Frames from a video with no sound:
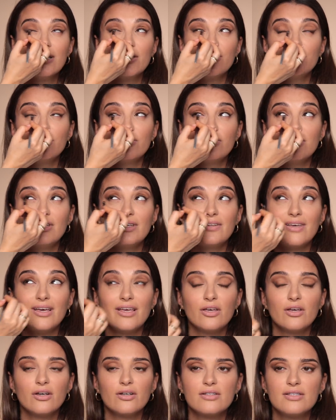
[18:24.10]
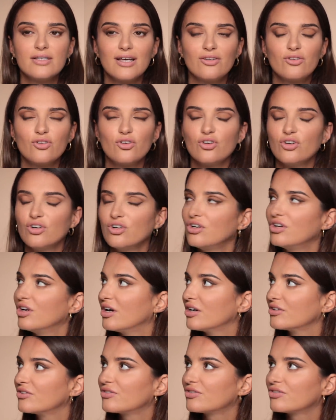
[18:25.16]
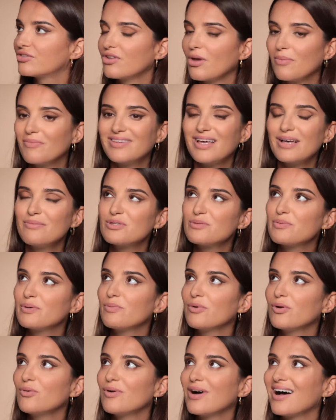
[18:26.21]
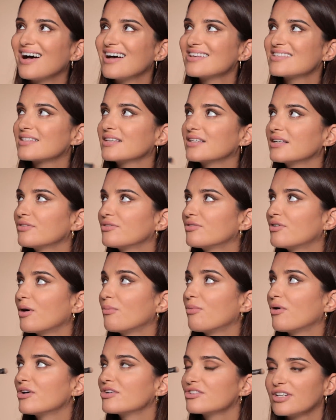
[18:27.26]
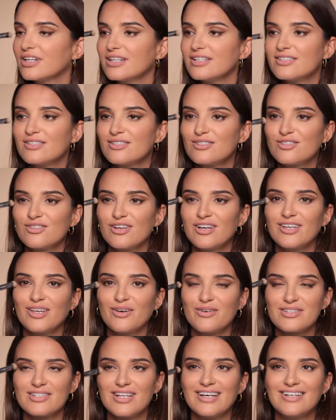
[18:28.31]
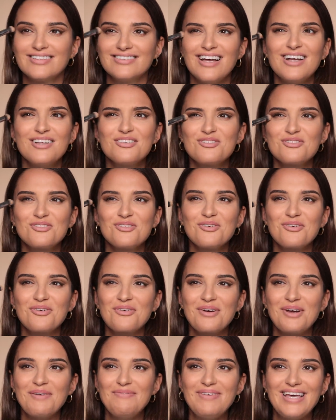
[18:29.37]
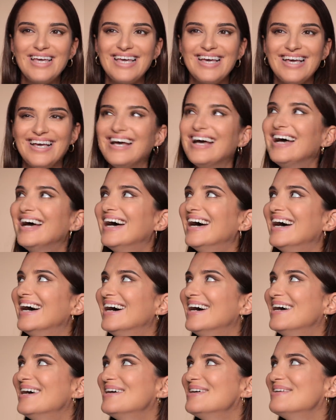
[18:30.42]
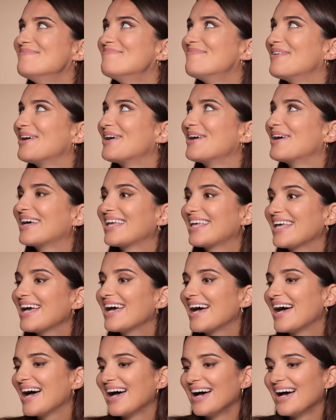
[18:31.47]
You know that I heard that a lot. Sometimes people were asking if we're brother and sister, and I was like, that's so creepy. But yeah.